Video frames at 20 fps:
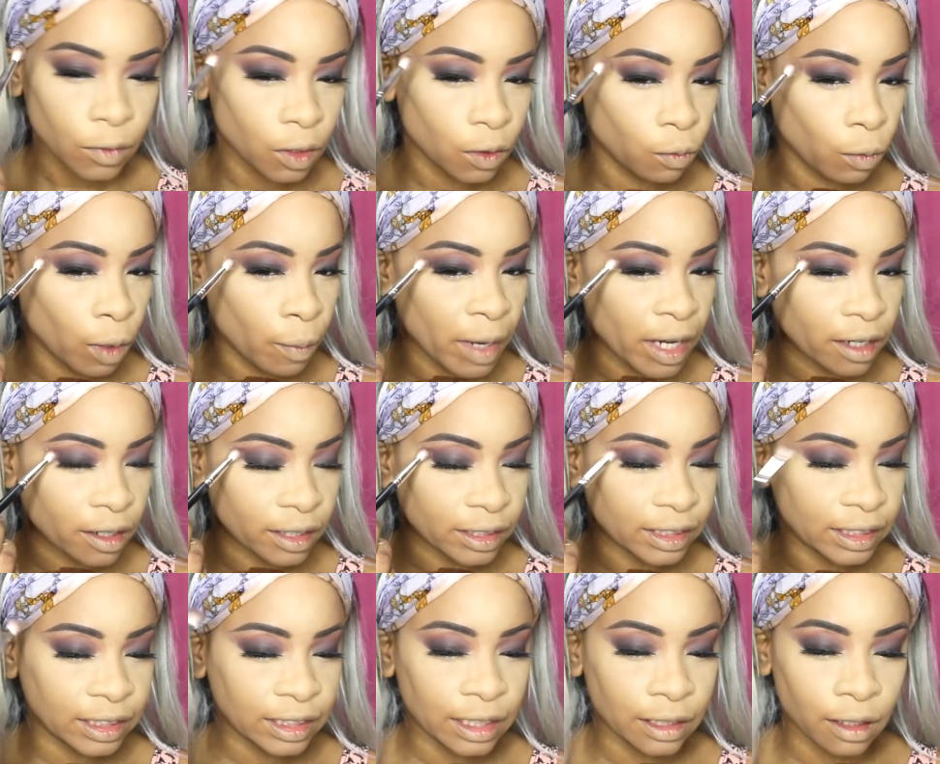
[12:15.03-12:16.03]
my
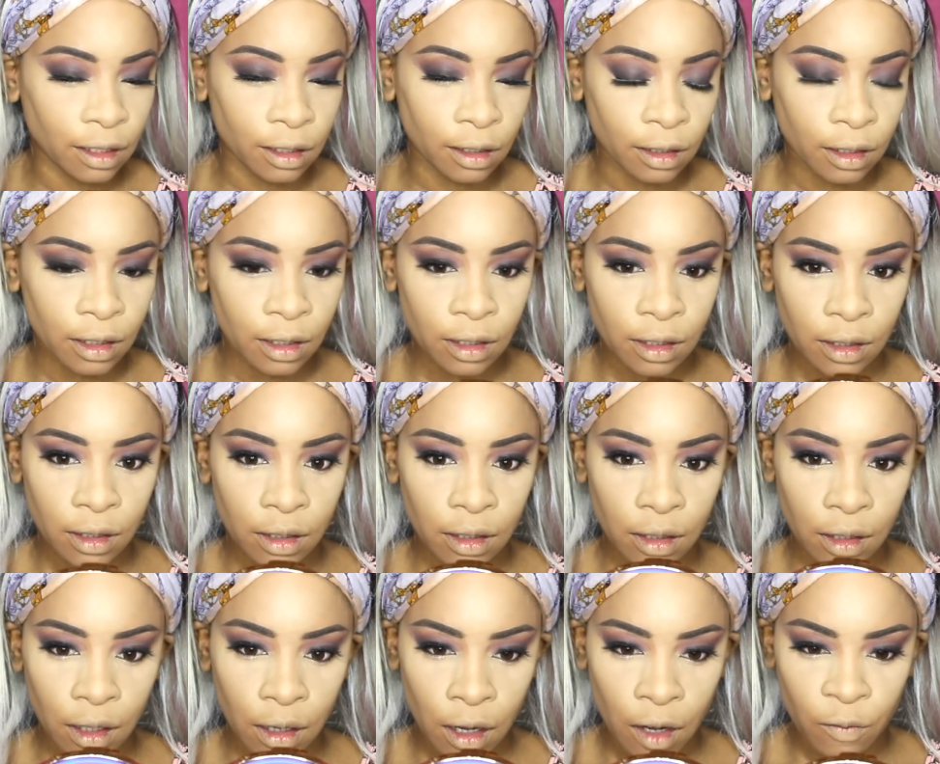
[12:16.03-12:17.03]
concealer
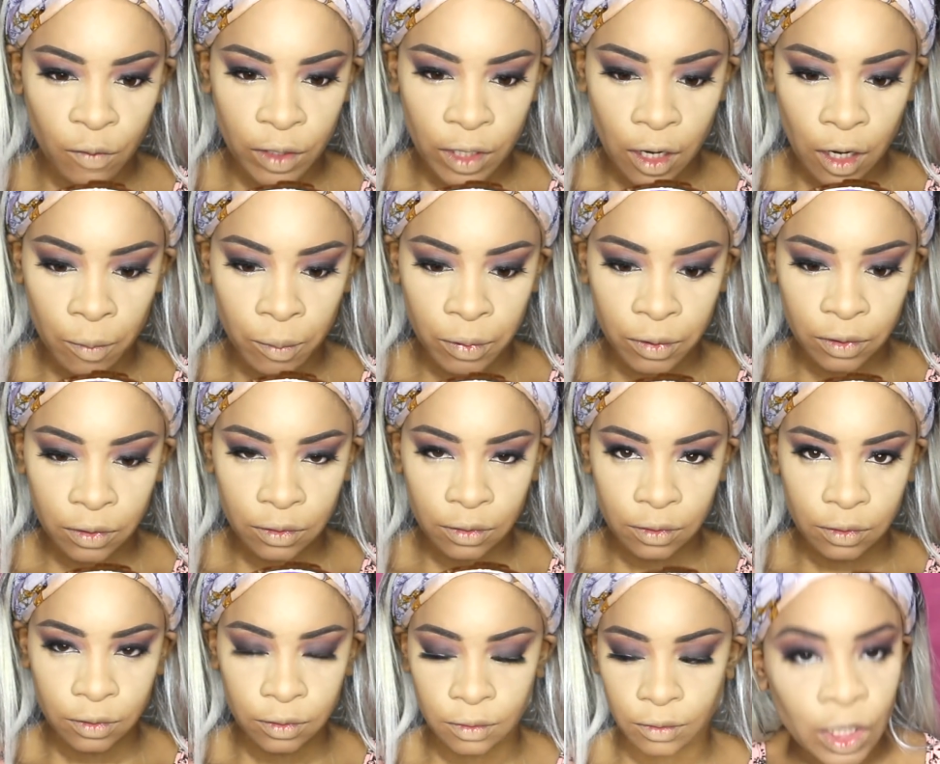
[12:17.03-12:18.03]
covered up.
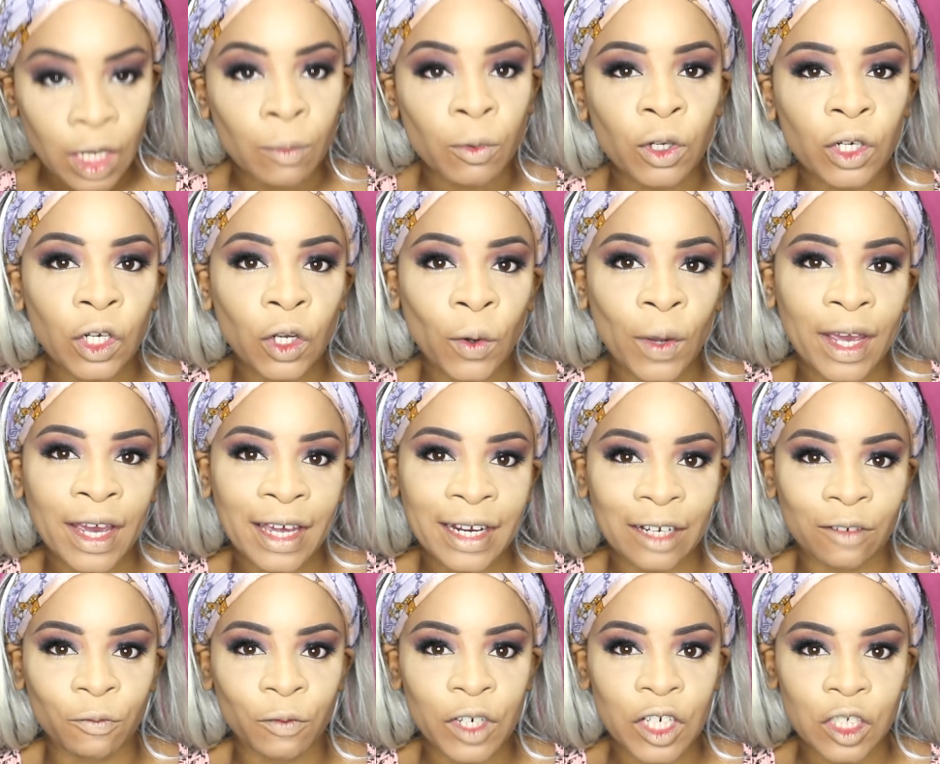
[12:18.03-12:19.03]
So I'm gonna go ahead
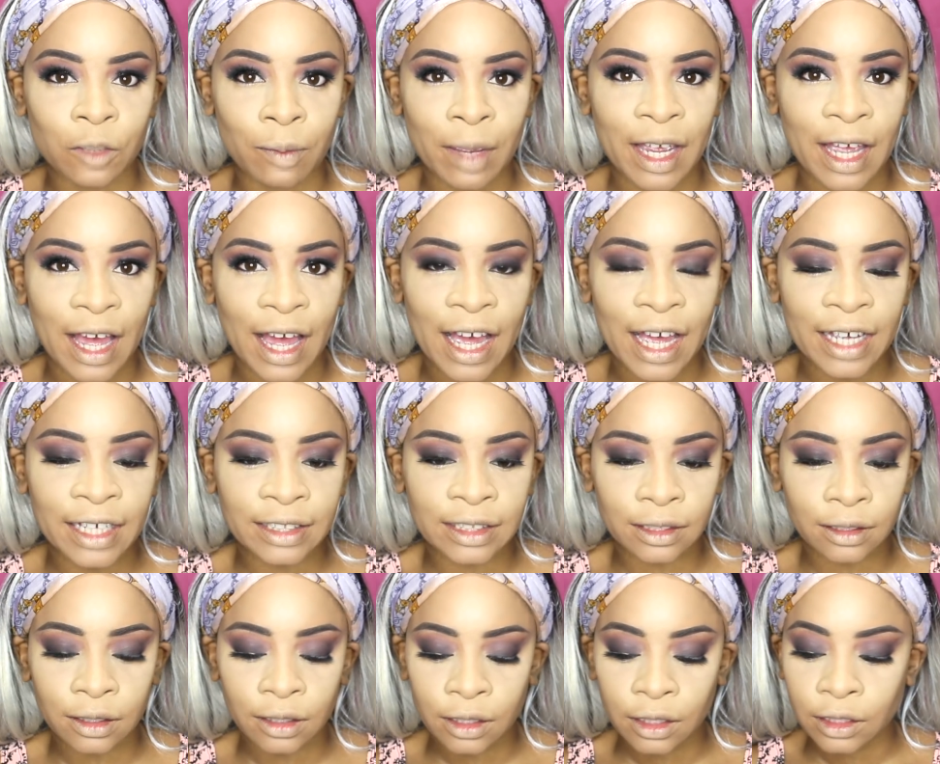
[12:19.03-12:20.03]
and finish my eyes.
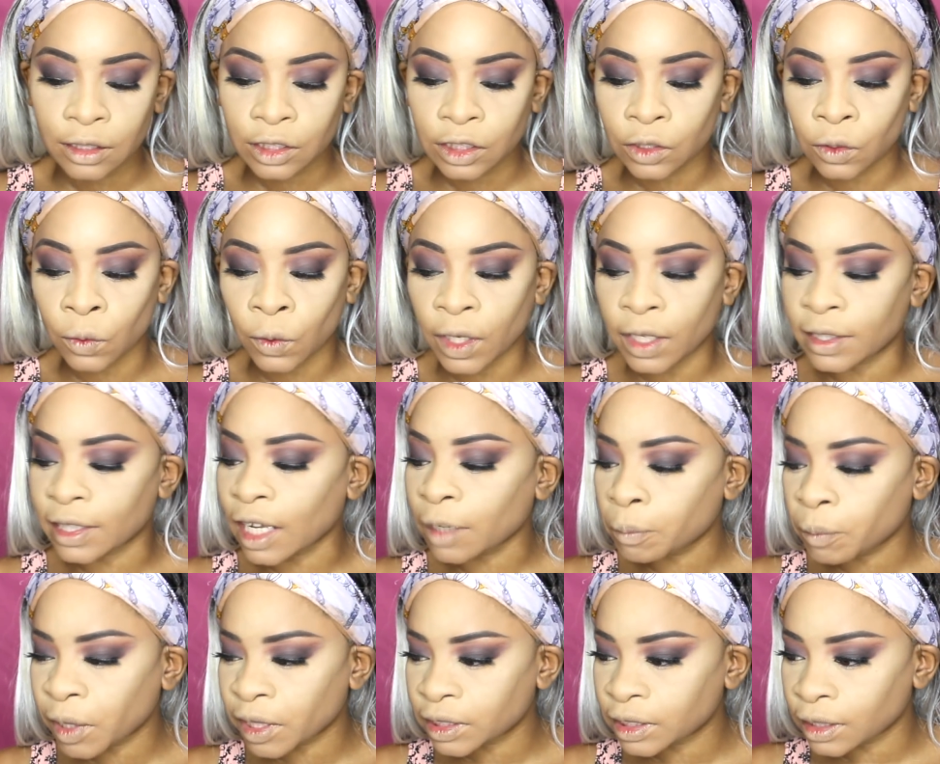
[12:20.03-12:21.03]
So in
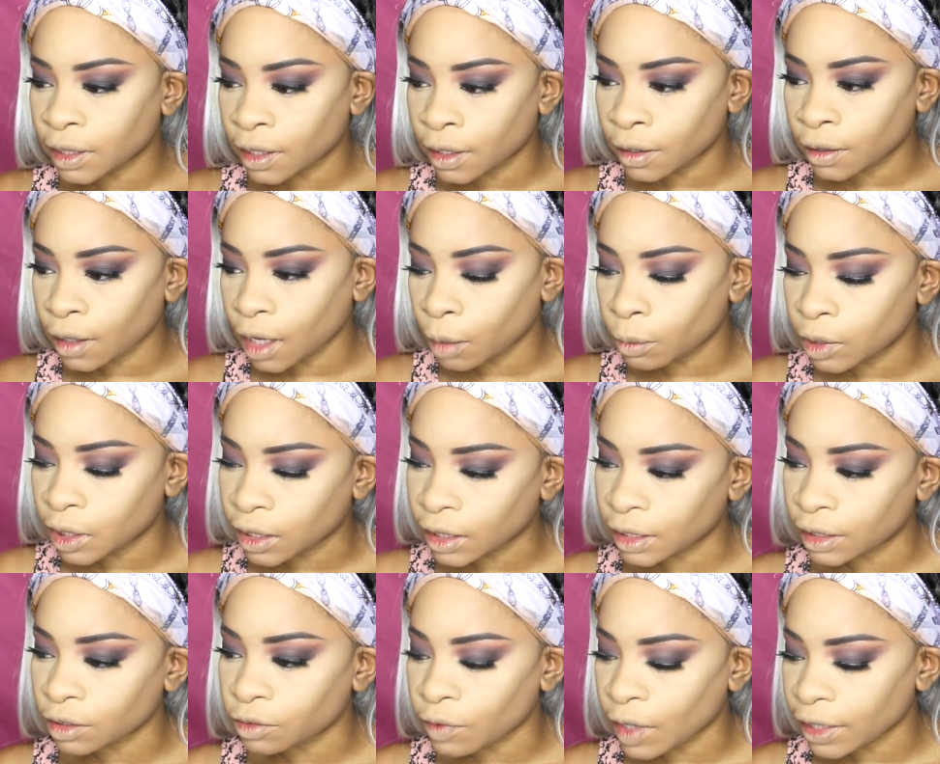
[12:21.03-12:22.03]
that picture, I'm looking
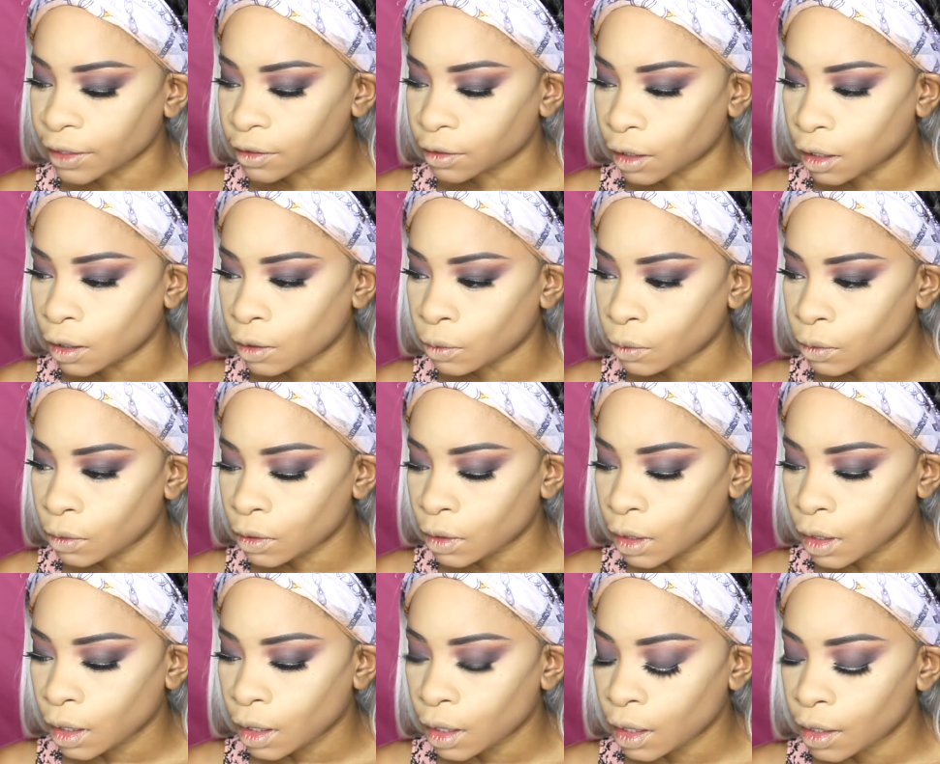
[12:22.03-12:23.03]
at it right now.
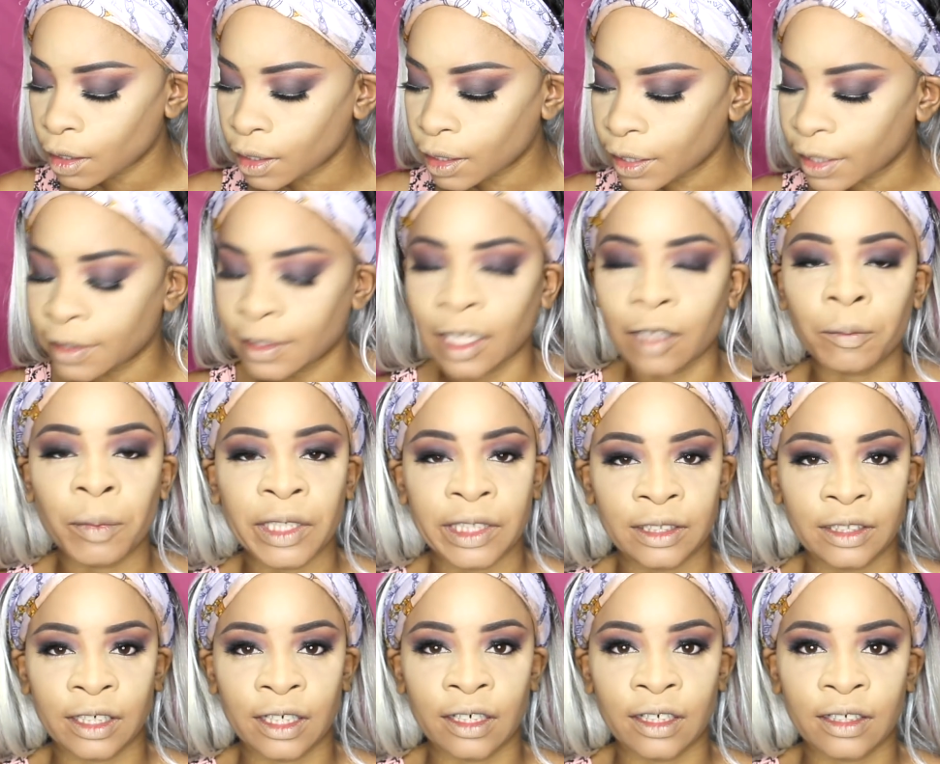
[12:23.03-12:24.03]
In that
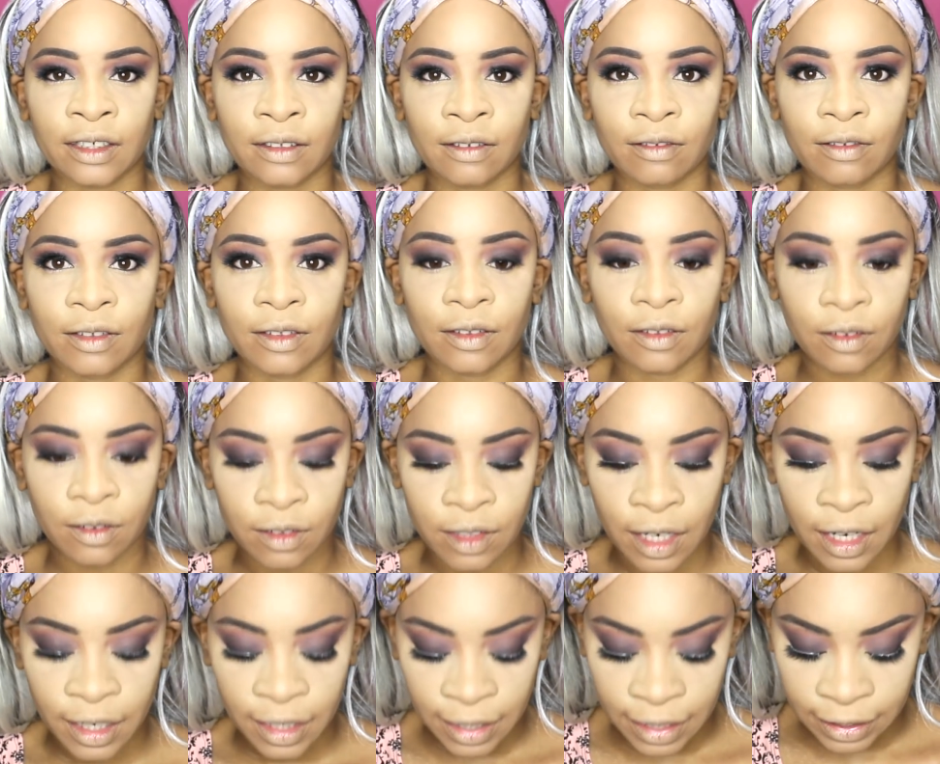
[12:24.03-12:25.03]
picture,
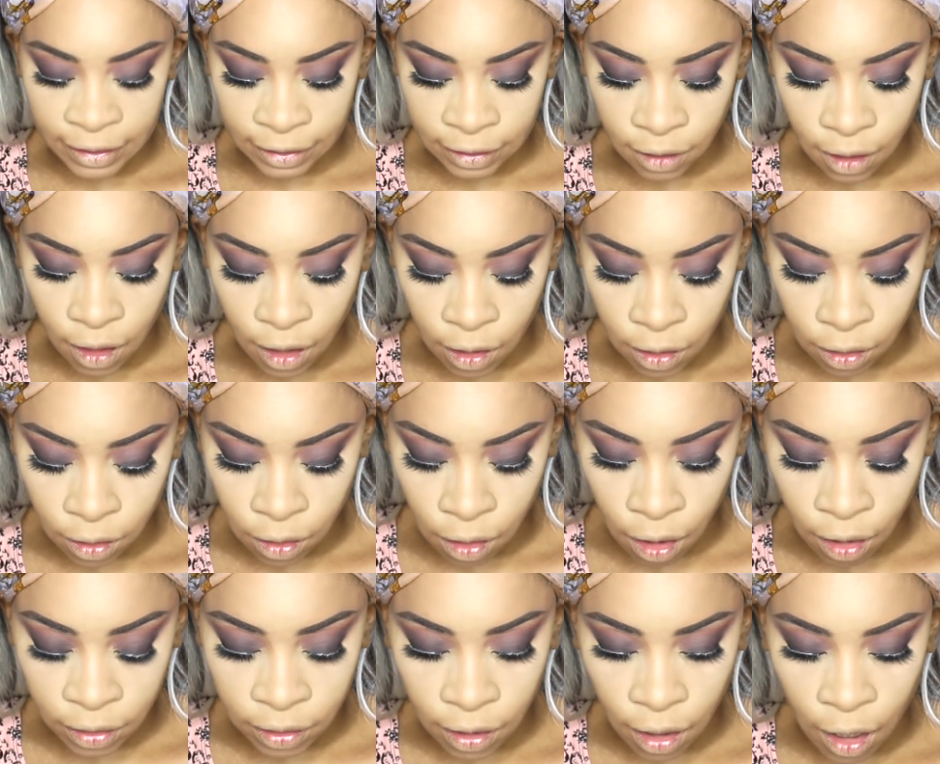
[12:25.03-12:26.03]
there is a
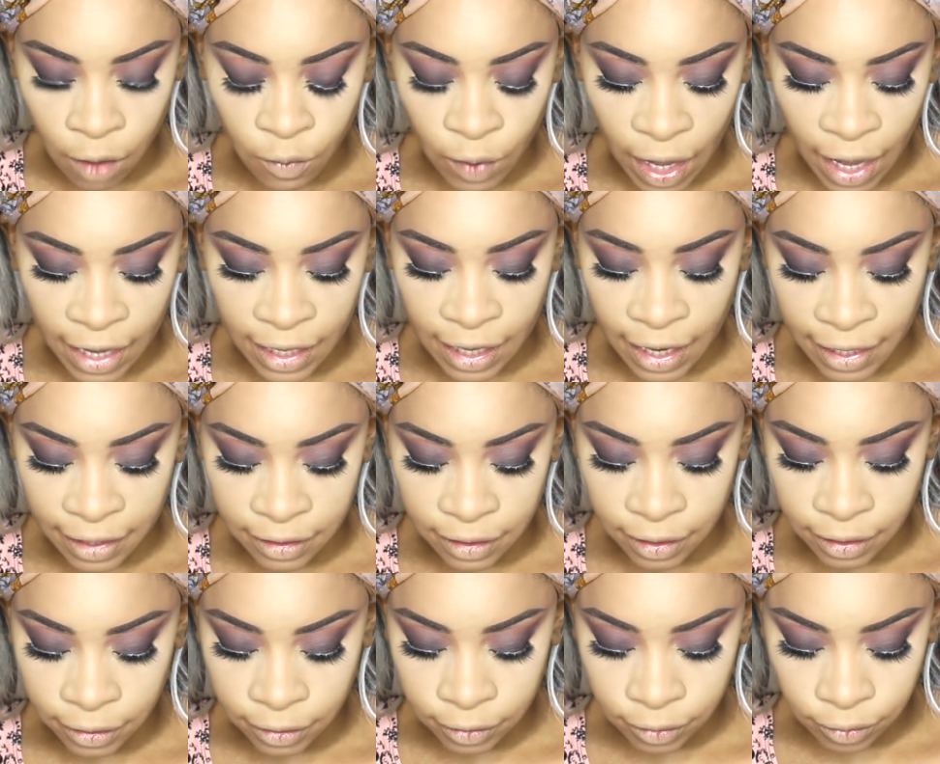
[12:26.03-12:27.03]
lot of
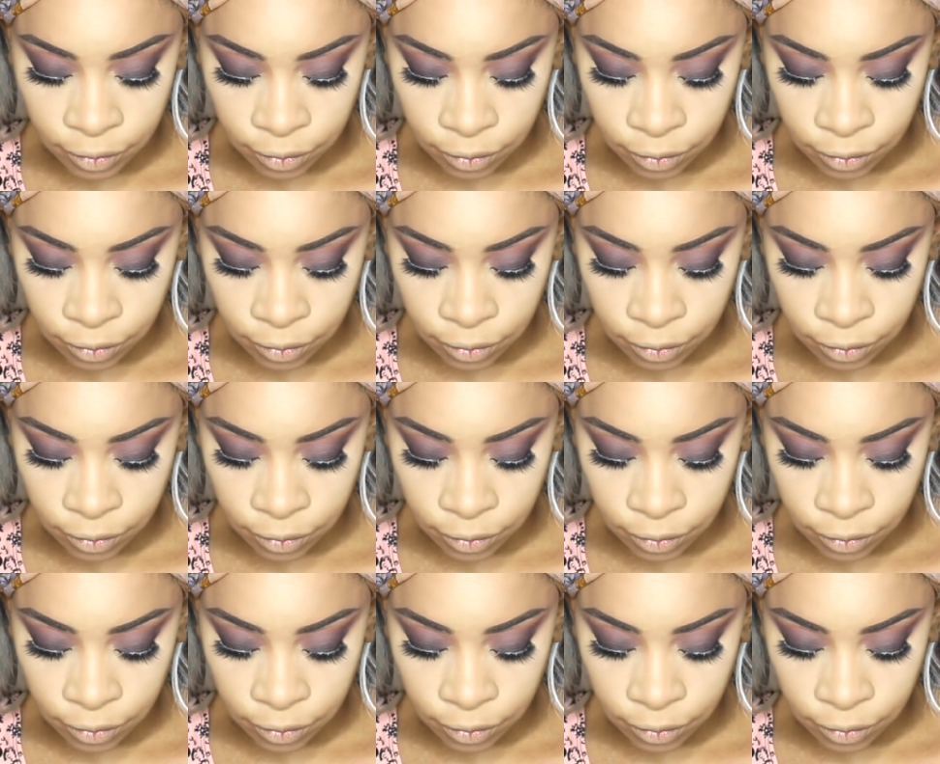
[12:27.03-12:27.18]
eyeliner.